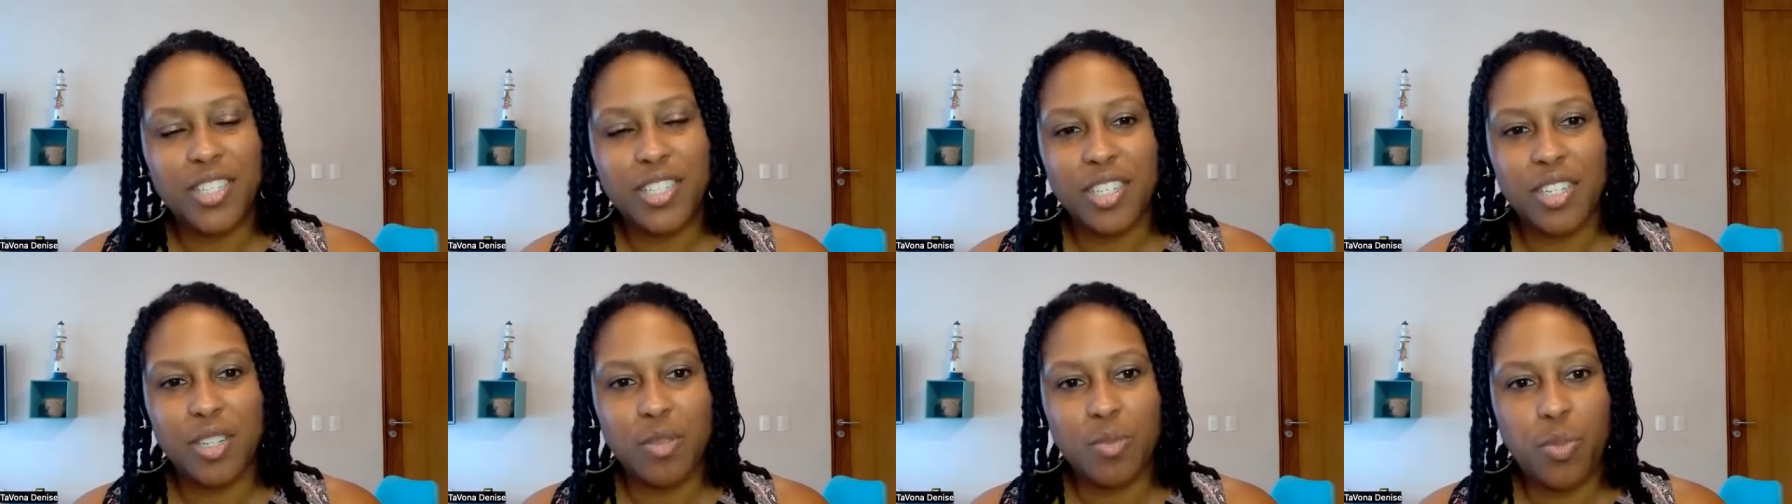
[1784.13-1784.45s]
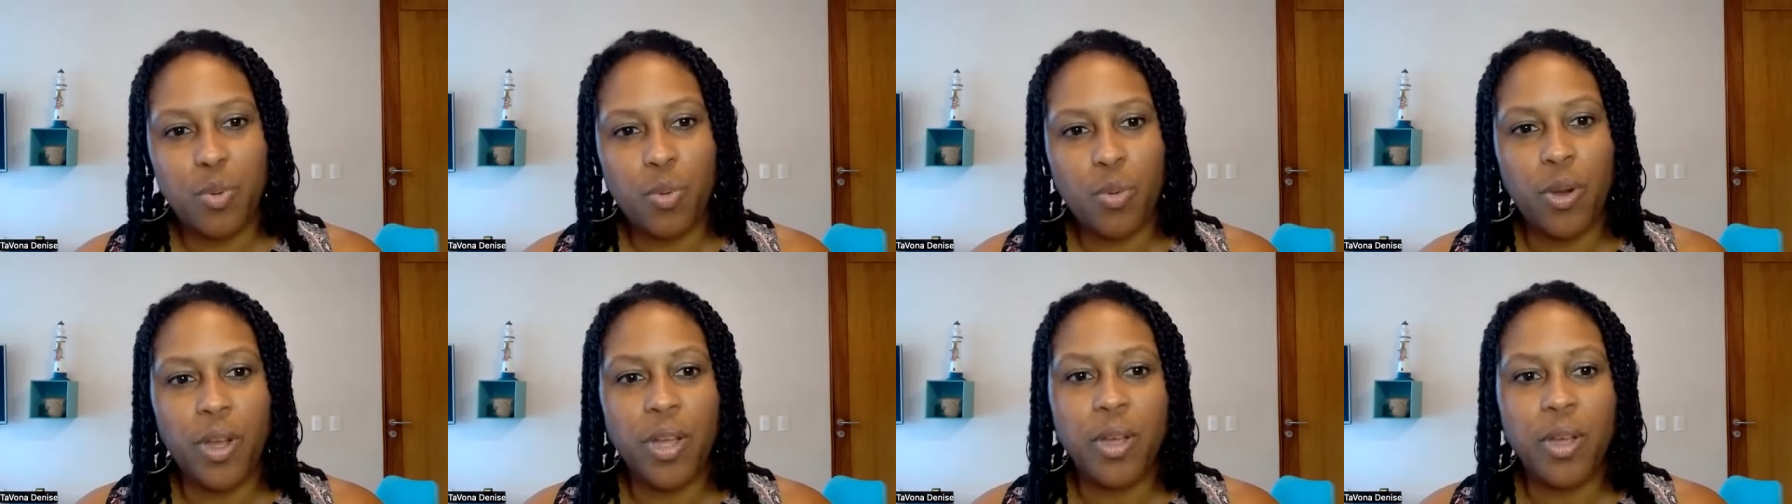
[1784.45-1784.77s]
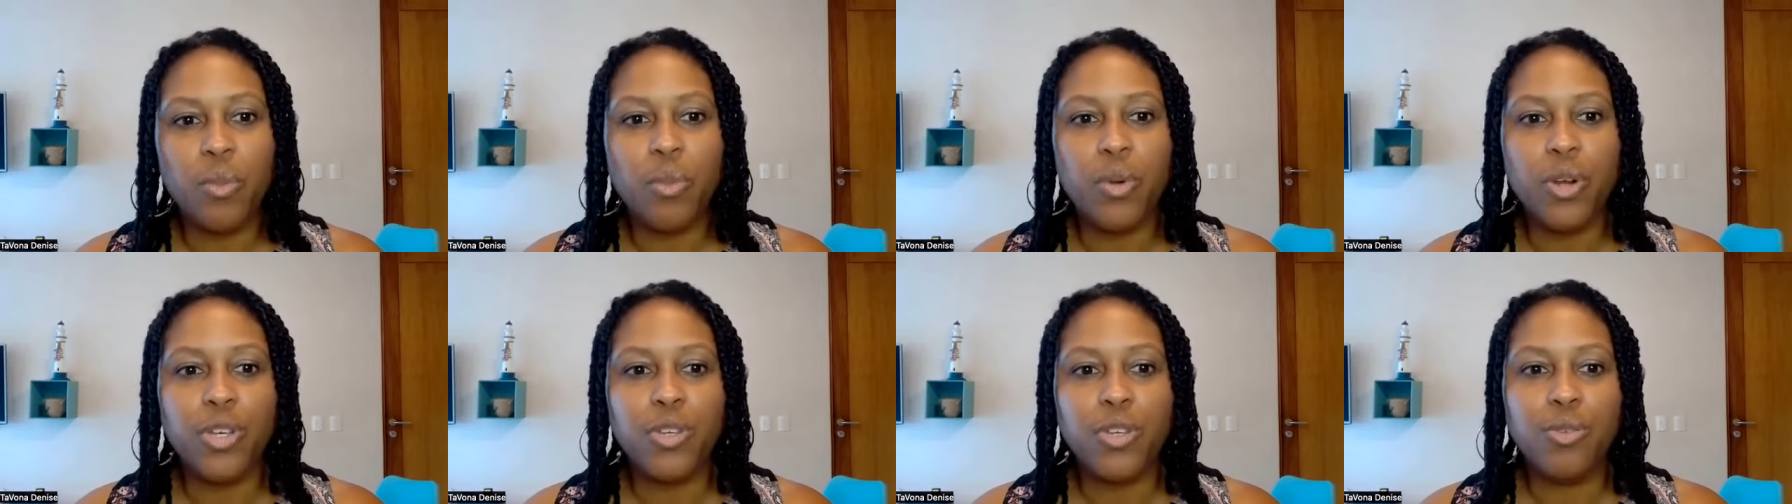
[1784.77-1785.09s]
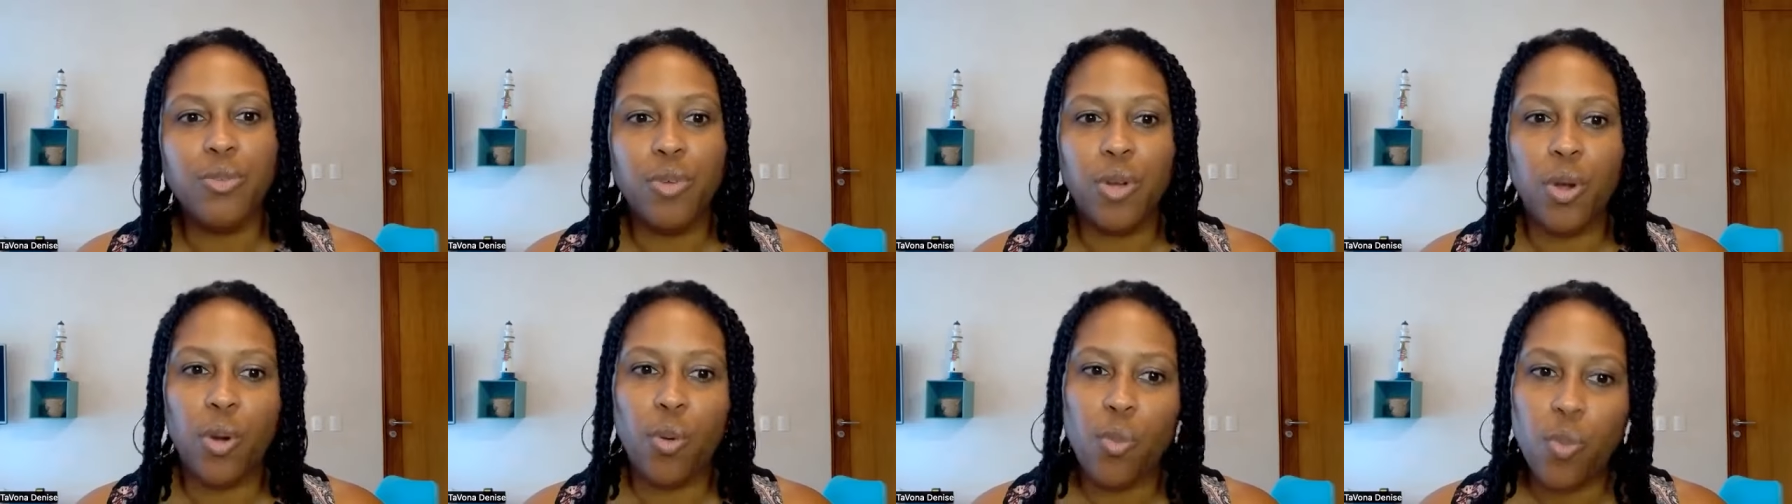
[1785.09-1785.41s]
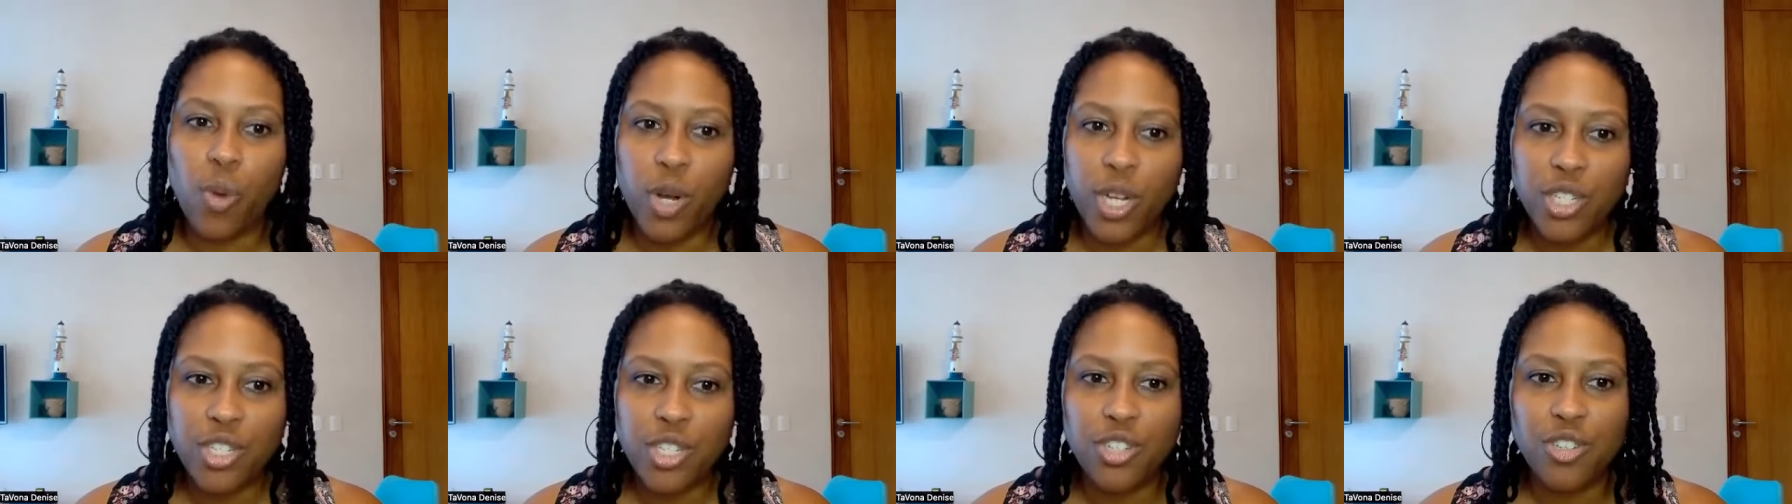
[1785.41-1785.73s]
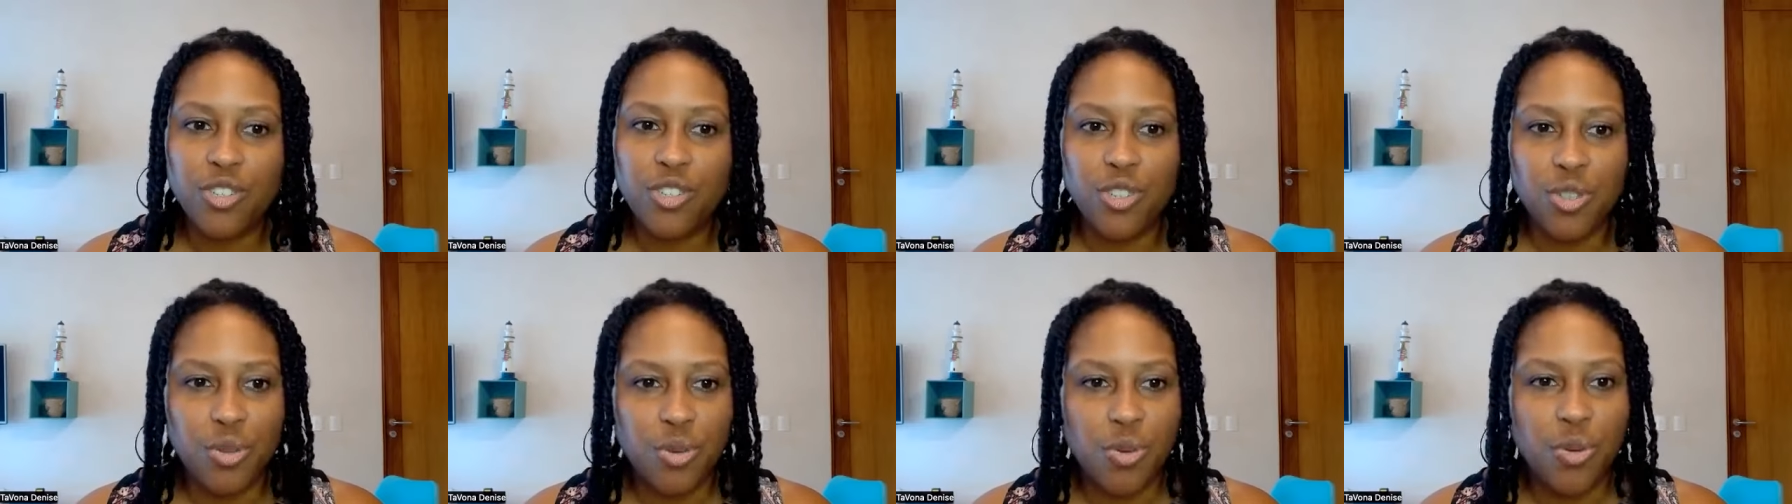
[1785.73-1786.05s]
to the point where you know what to
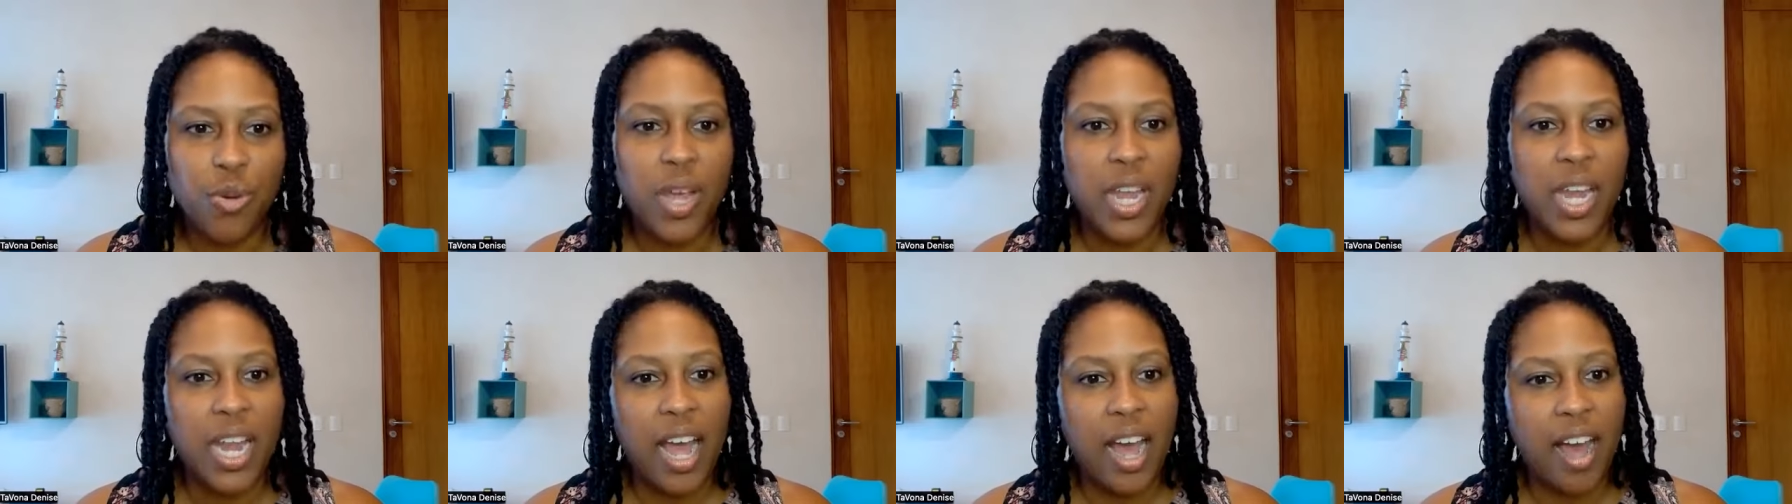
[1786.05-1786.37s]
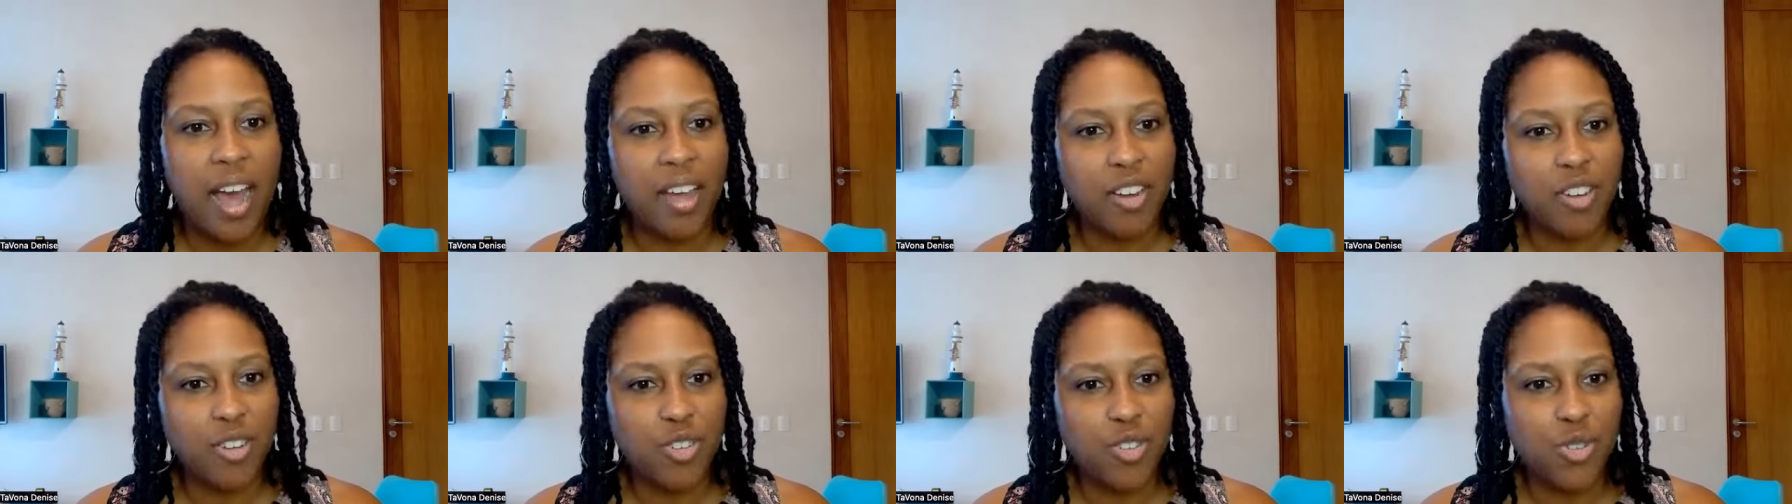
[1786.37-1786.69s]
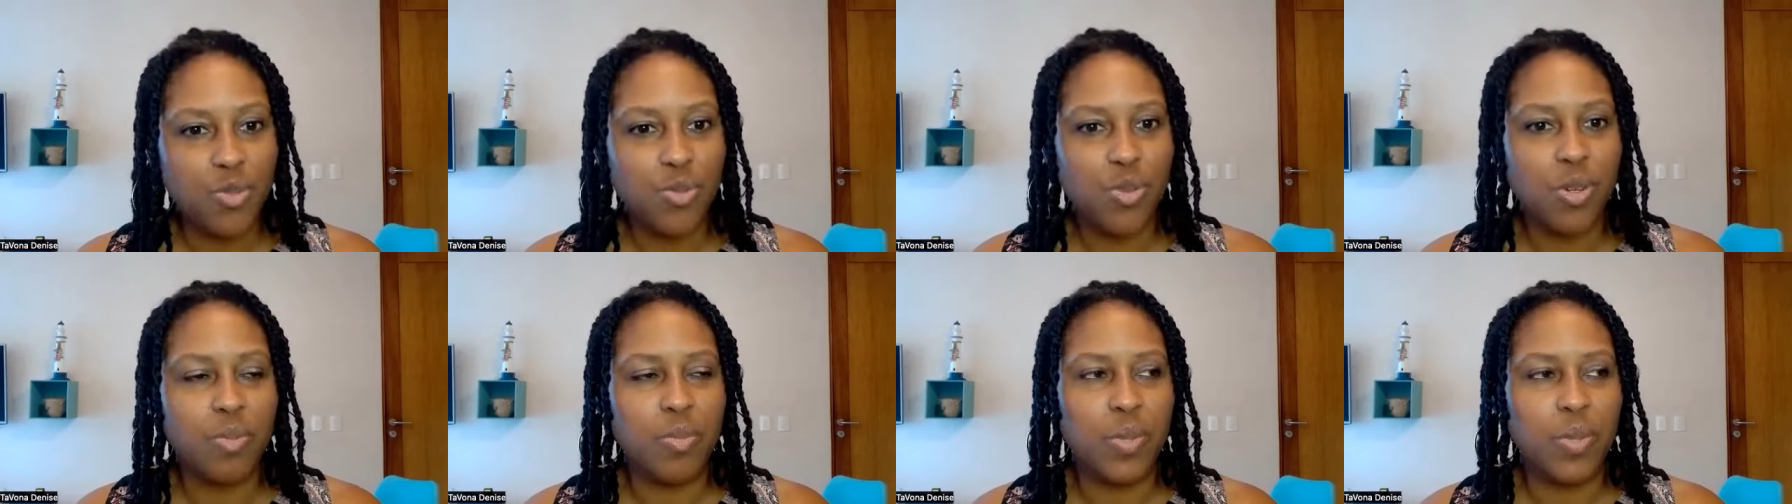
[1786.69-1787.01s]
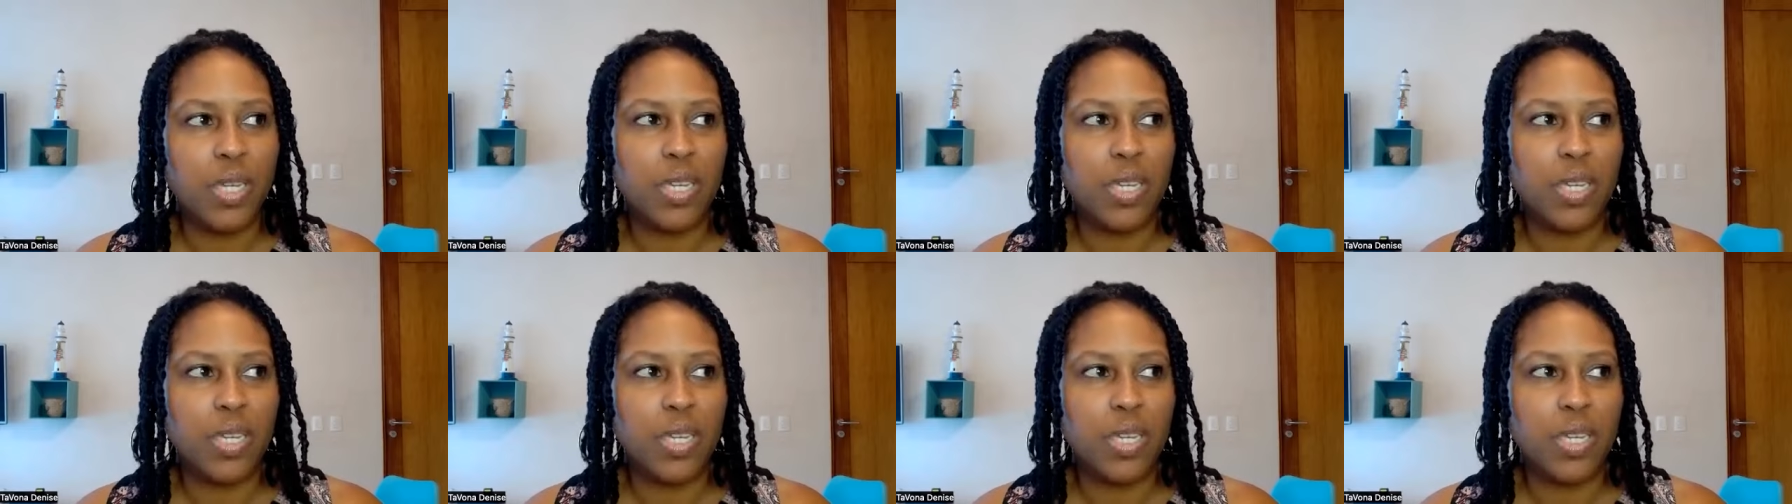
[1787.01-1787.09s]
do and how to do it.